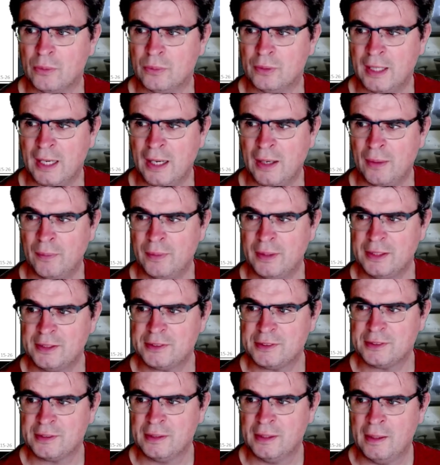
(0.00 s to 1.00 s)
now
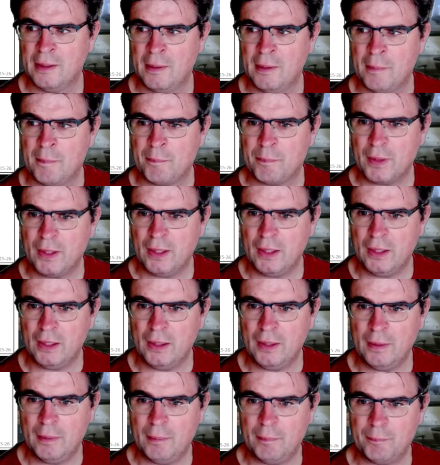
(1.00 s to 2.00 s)
is,
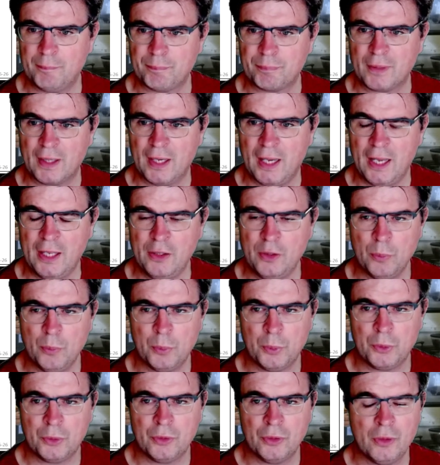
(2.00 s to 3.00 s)
and you would